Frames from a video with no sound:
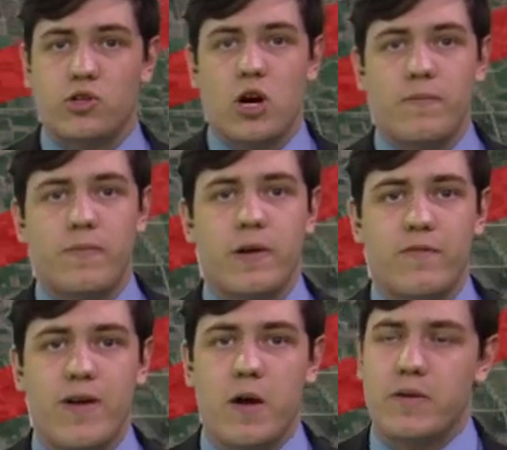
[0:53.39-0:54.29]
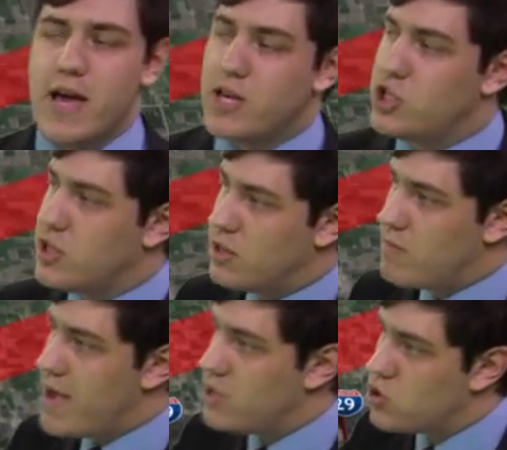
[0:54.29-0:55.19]
pushed off of their foundation. The
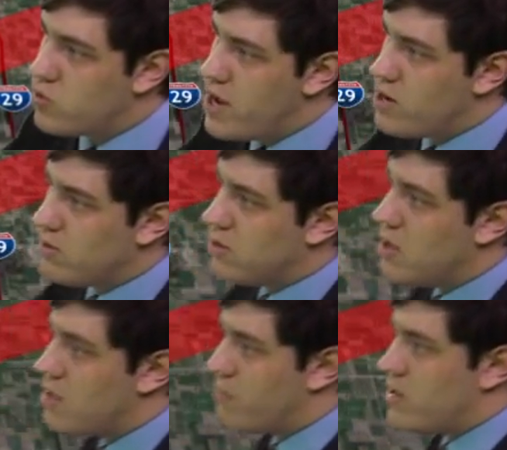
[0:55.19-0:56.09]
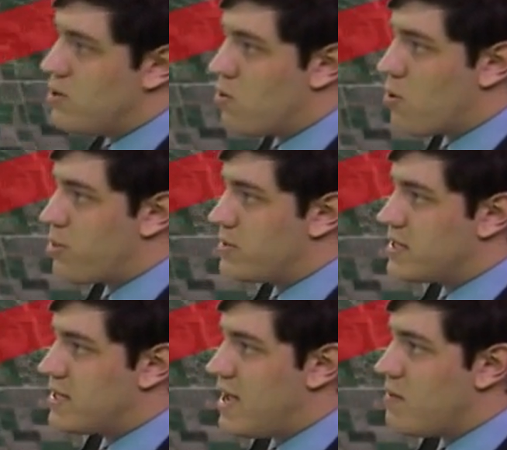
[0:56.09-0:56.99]
main tornado went north of
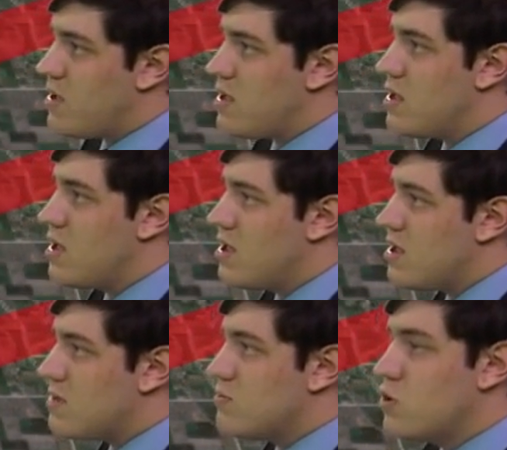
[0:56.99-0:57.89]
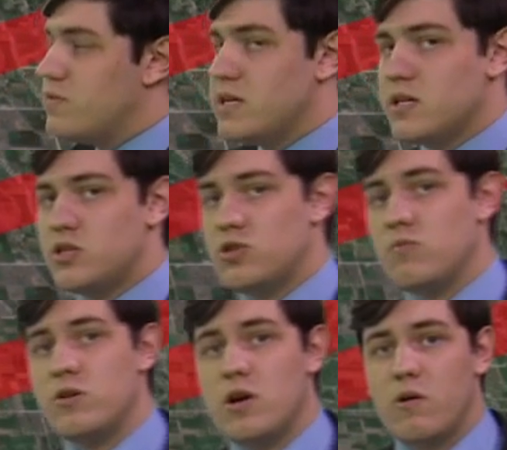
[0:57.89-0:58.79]
Tekamah and moved into
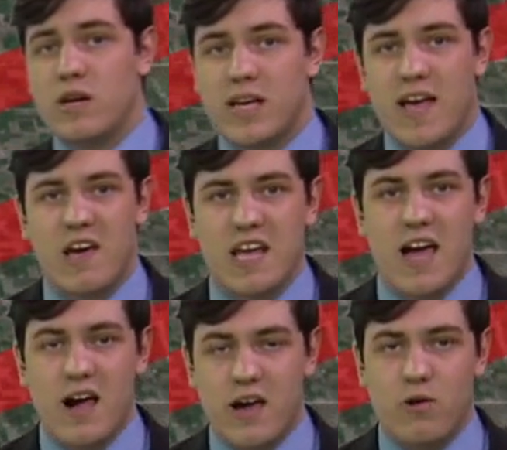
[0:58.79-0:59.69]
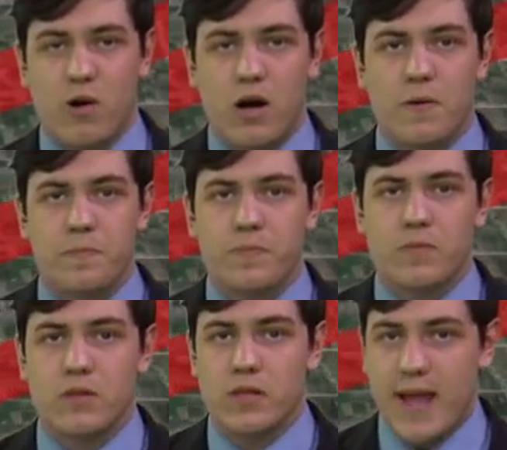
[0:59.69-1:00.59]
Monona County, Iowa.
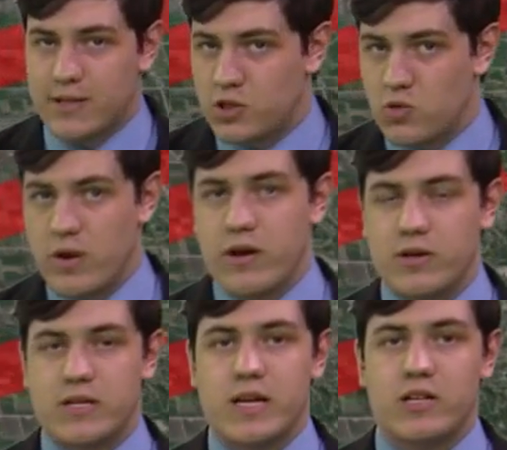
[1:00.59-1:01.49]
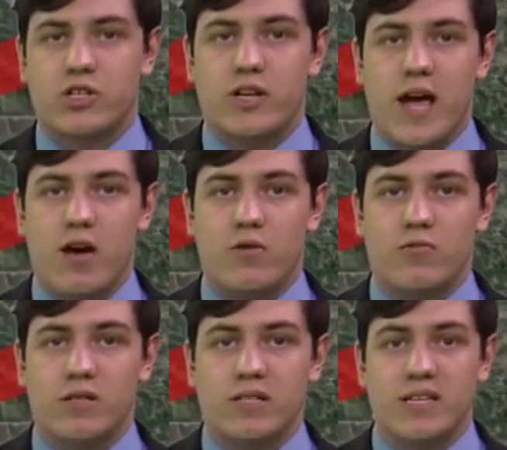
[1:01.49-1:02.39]
The next tornado to touch down
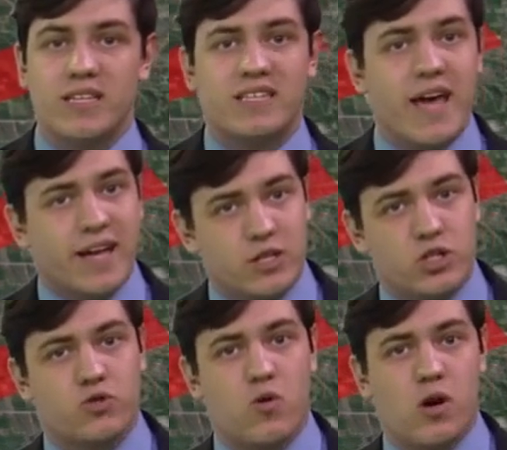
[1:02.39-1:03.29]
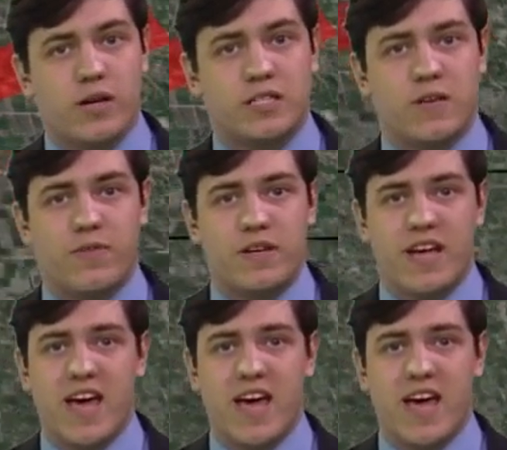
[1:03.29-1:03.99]
was the second strongest of the